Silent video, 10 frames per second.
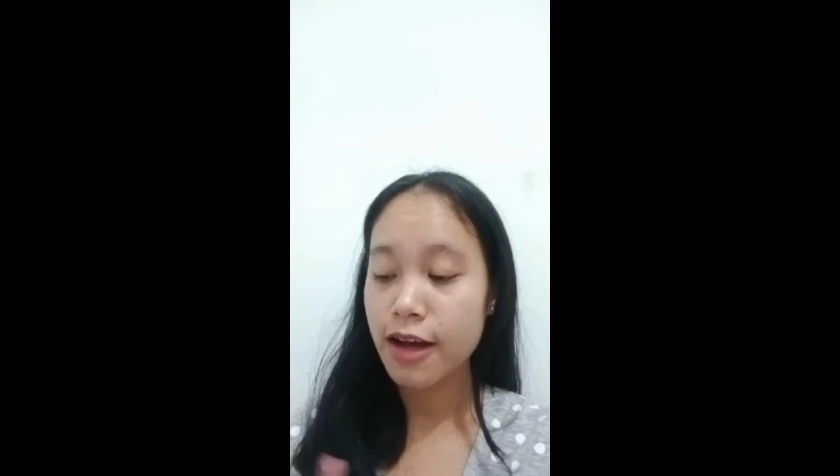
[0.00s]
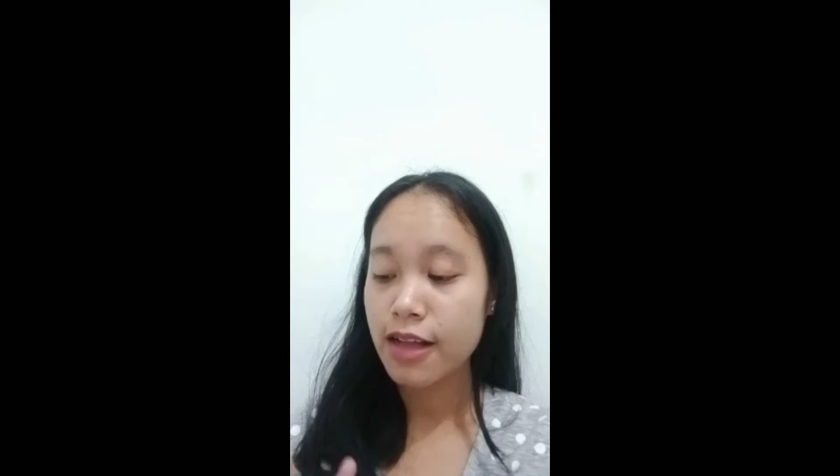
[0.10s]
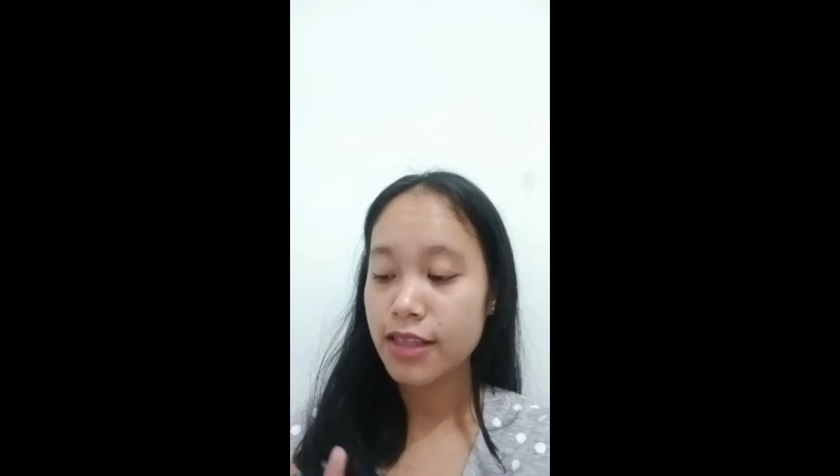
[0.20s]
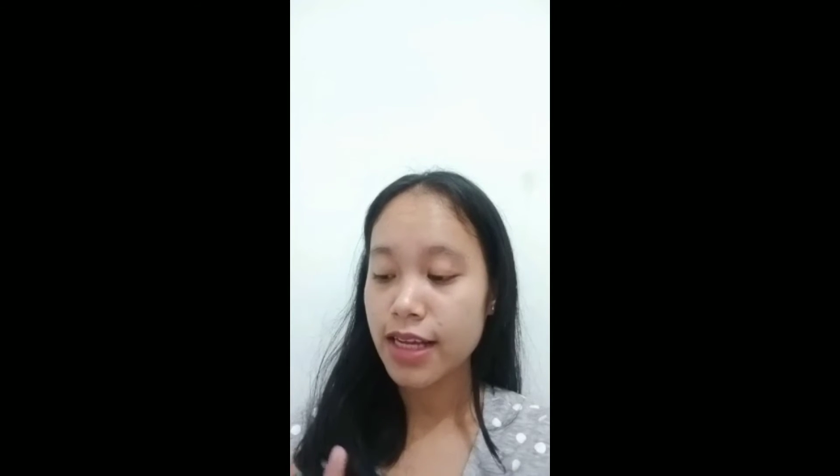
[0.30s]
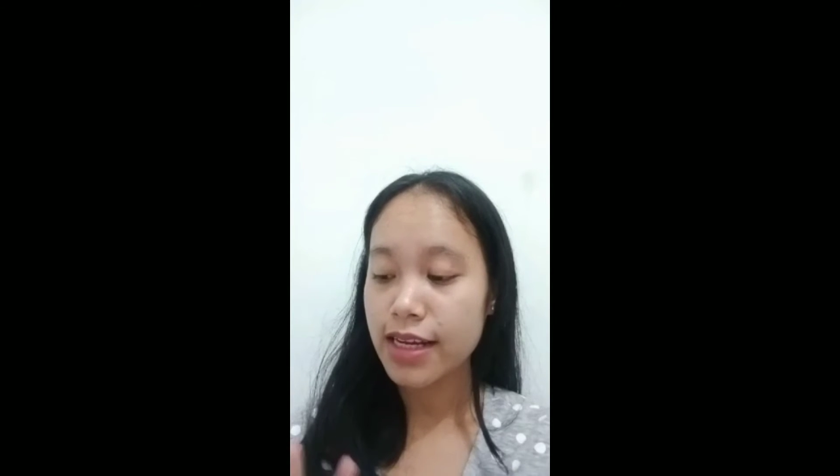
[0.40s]

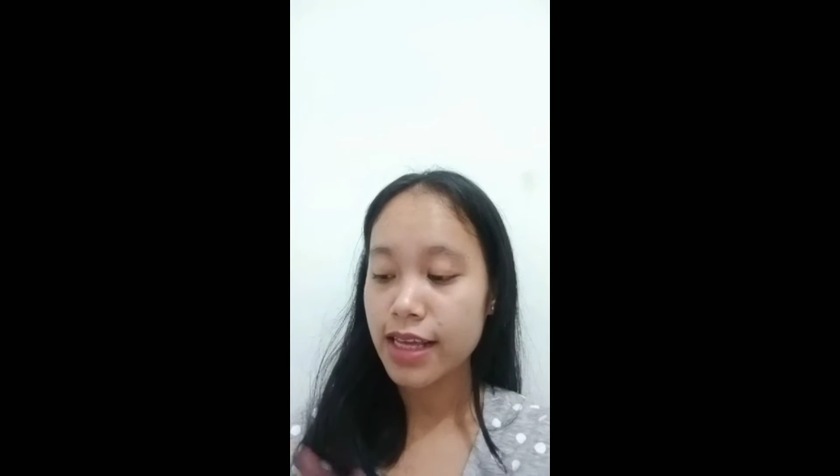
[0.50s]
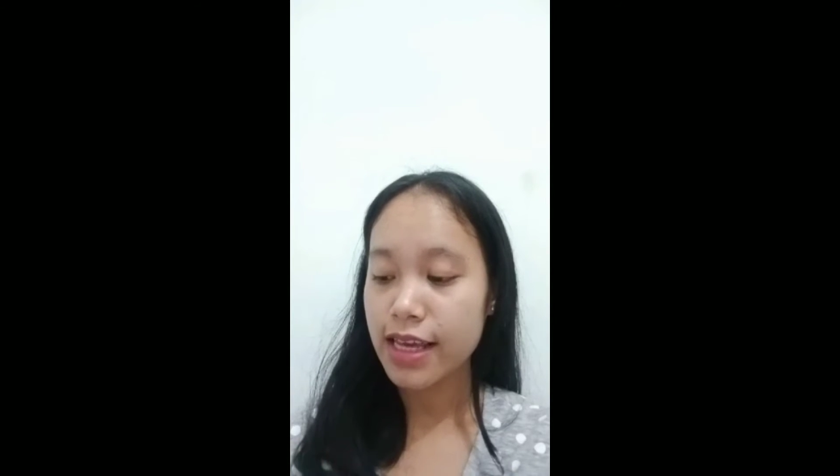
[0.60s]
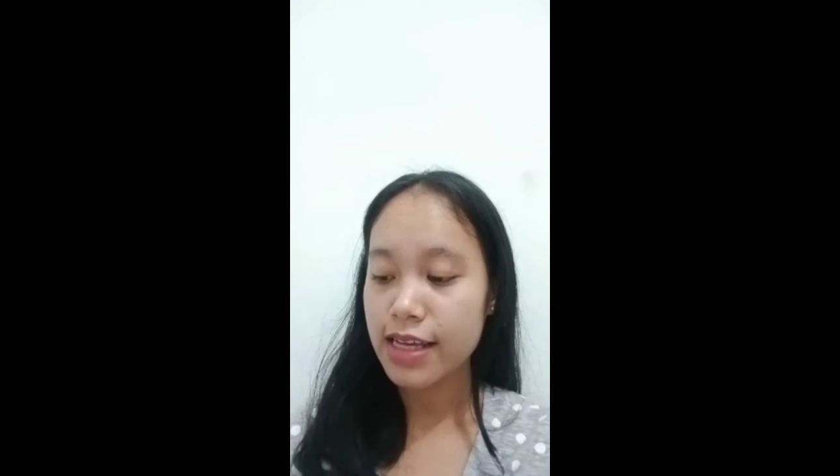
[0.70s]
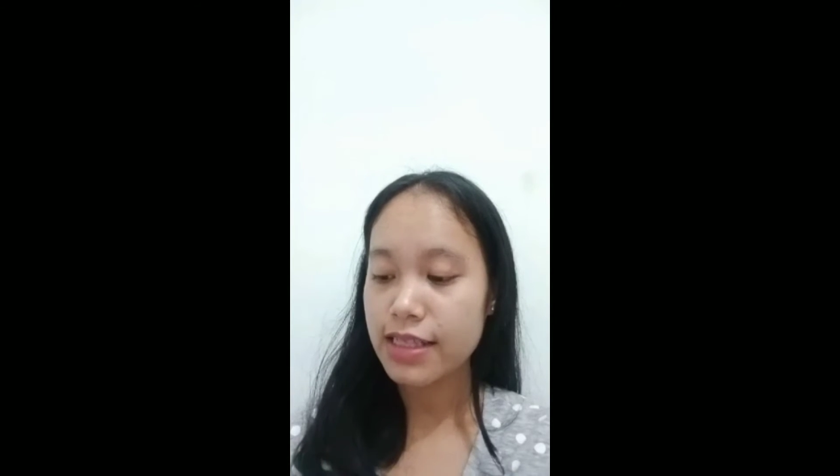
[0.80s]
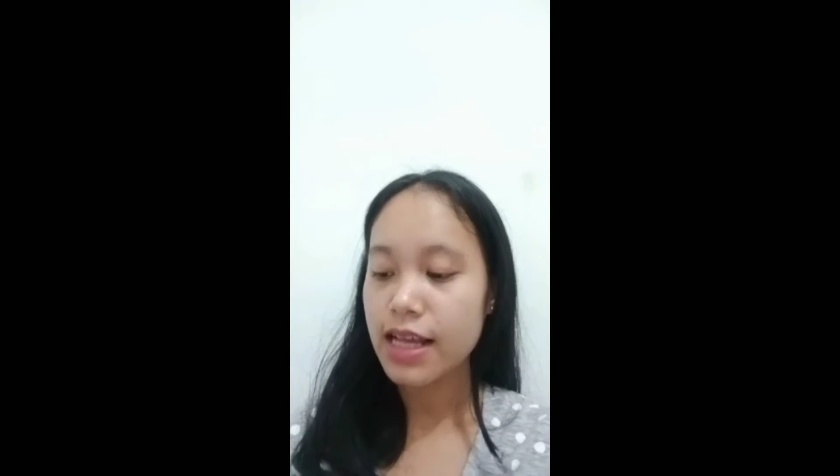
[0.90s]
technique
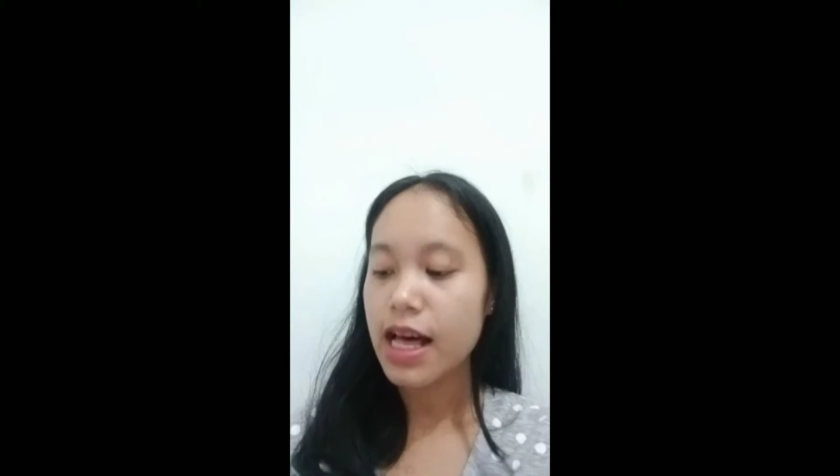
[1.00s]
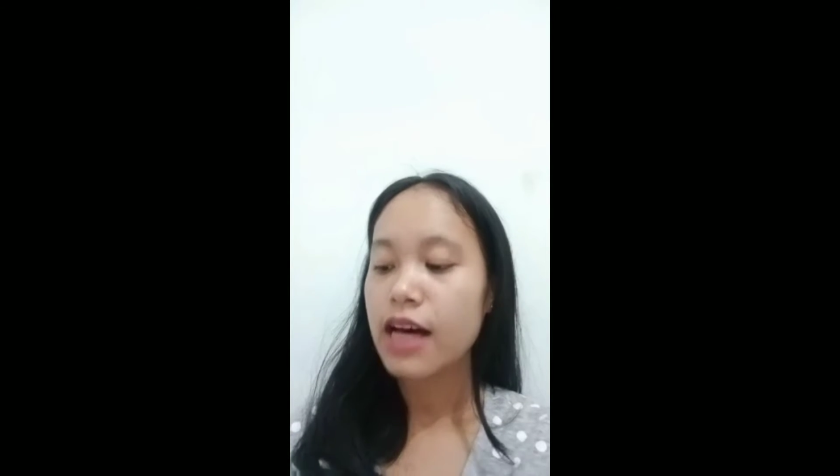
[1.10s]
is